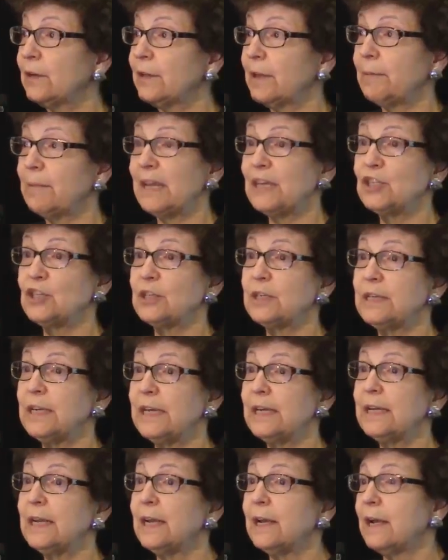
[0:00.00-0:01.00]
They may just
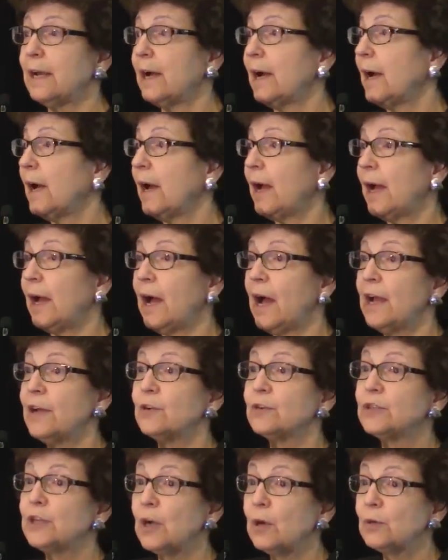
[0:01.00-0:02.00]
need a higher
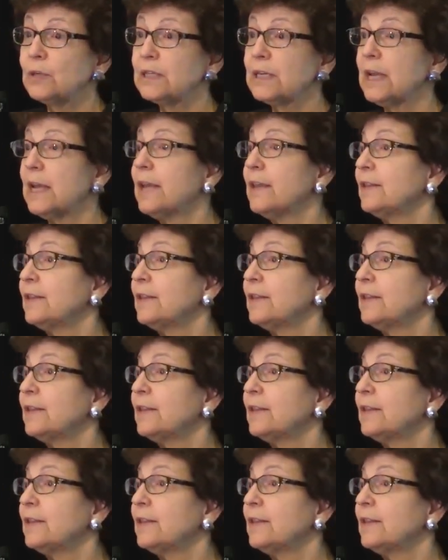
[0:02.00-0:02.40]
dose.